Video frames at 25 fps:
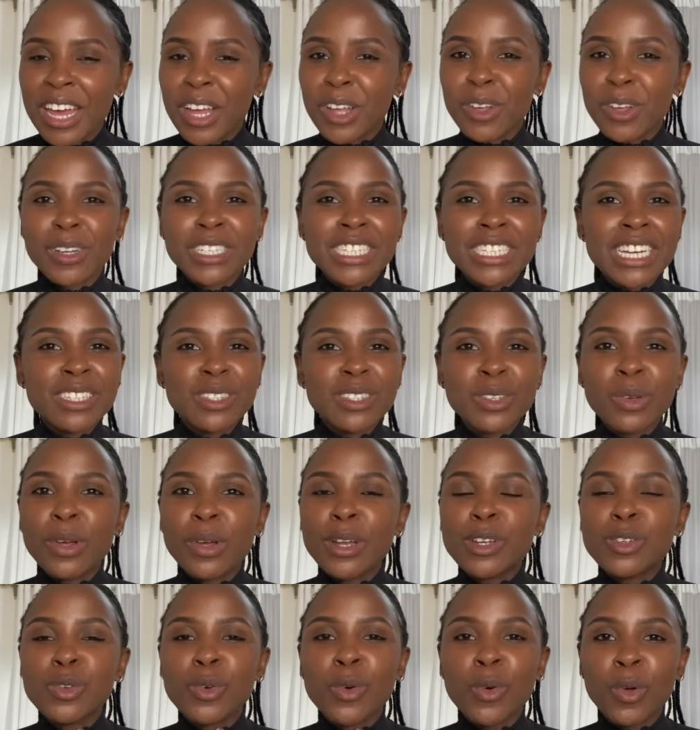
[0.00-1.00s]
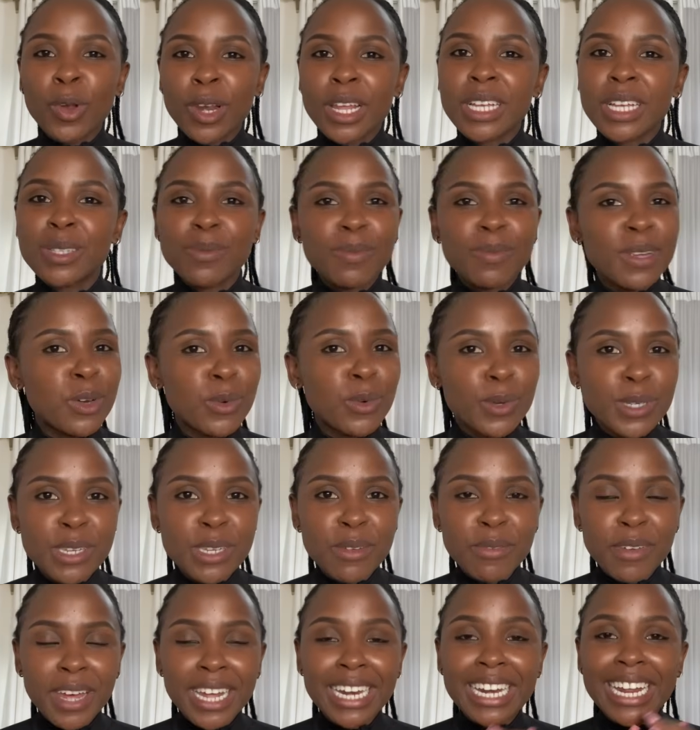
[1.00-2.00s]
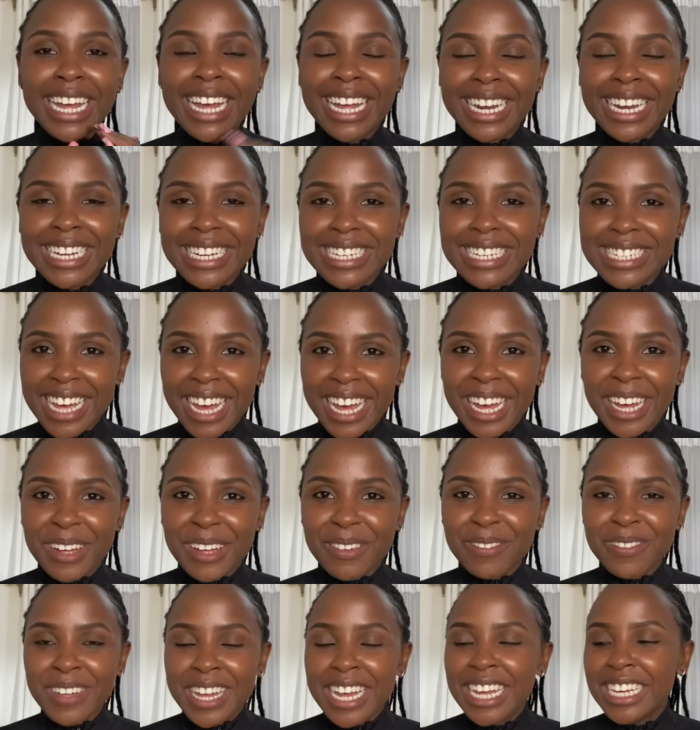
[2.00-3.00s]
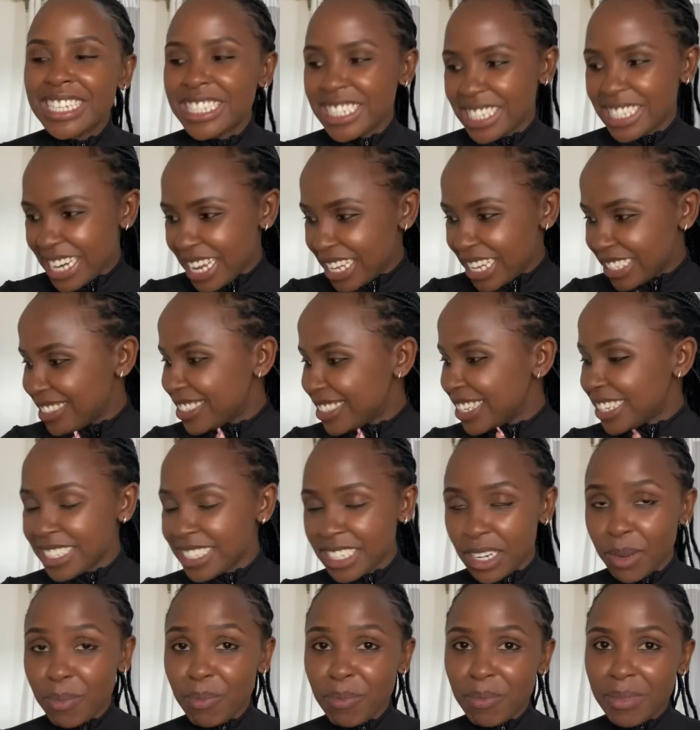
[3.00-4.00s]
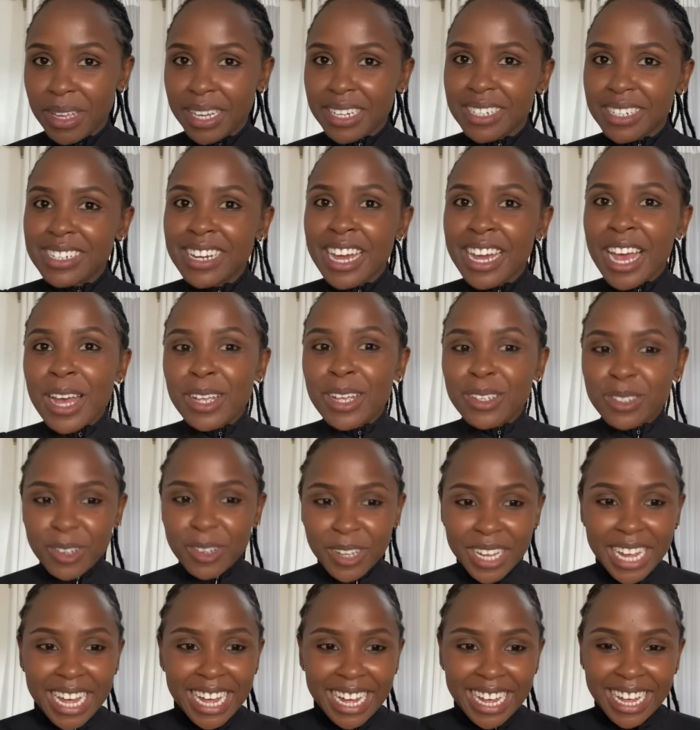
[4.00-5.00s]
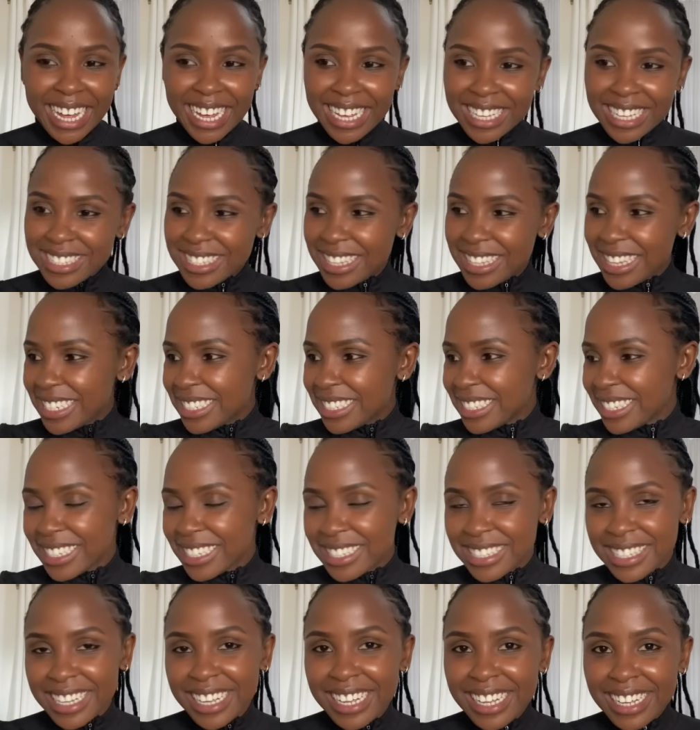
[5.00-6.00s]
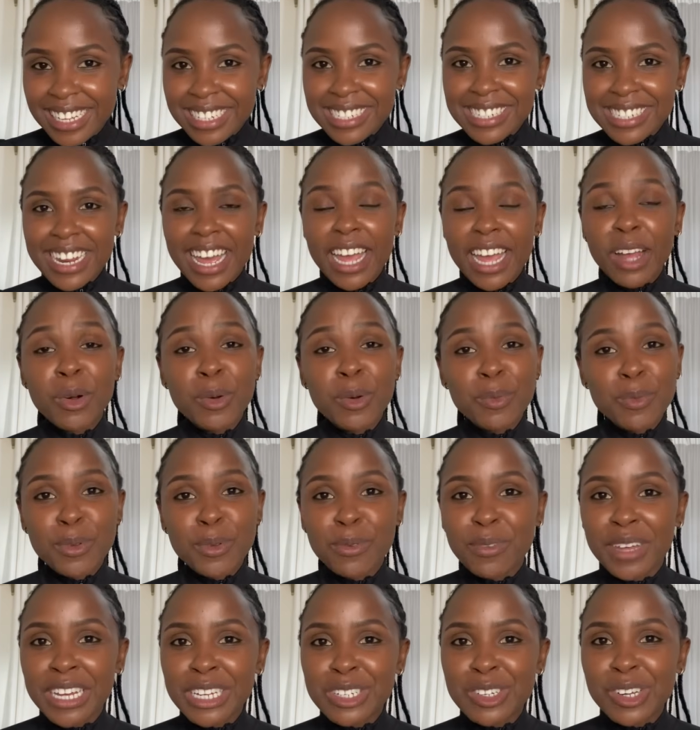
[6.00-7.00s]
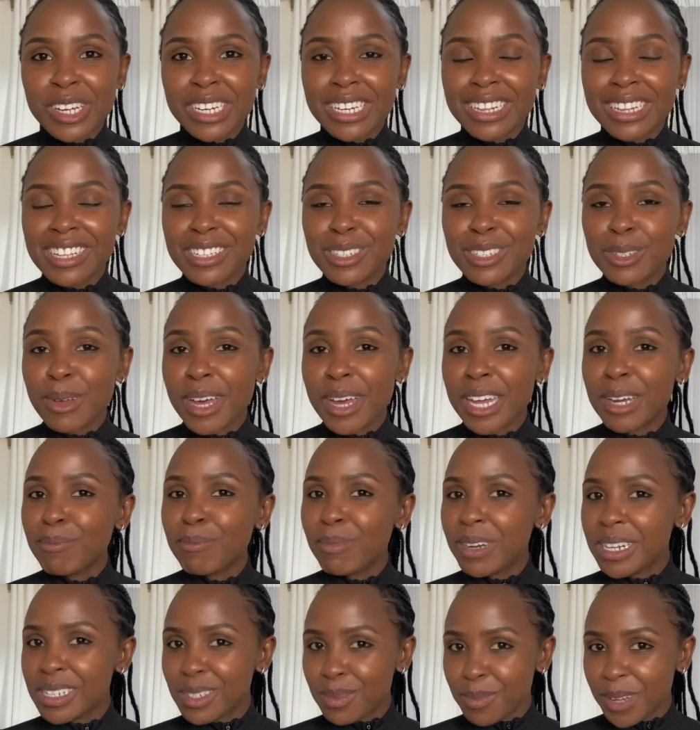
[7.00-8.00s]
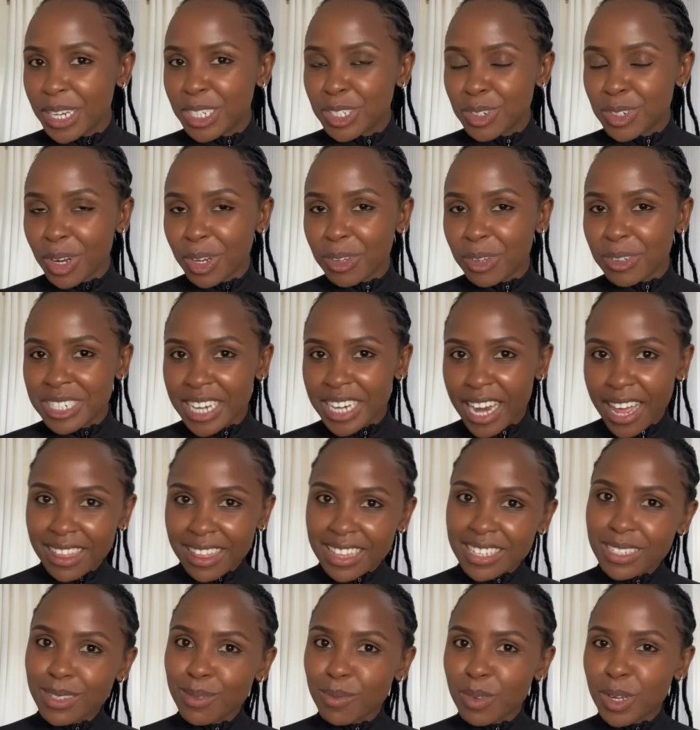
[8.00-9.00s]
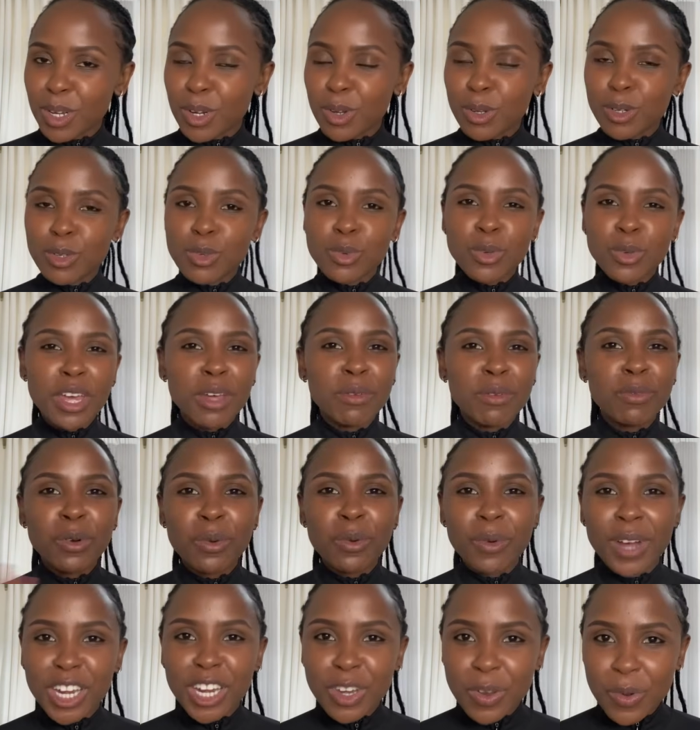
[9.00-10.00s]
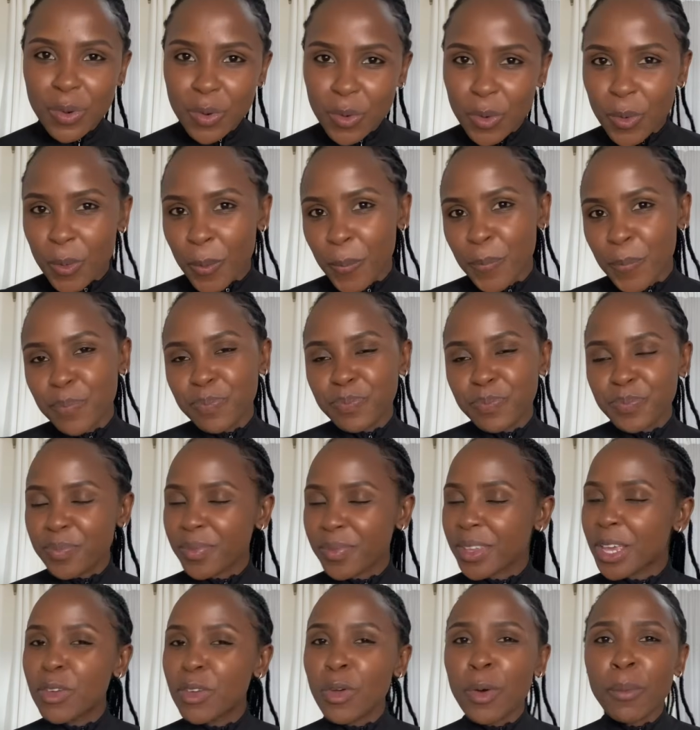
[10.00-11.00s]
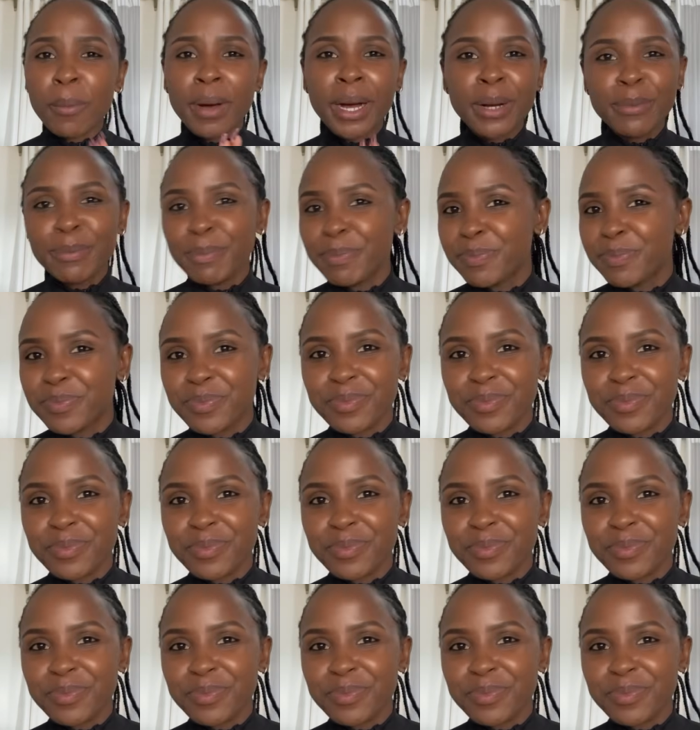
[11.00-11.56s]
you're just going to always be notified anytime she does the shipment. So yeah, guys, this is it. I hope you've enjoyed this one. Please make sure you share this video to everyone you know, your mom,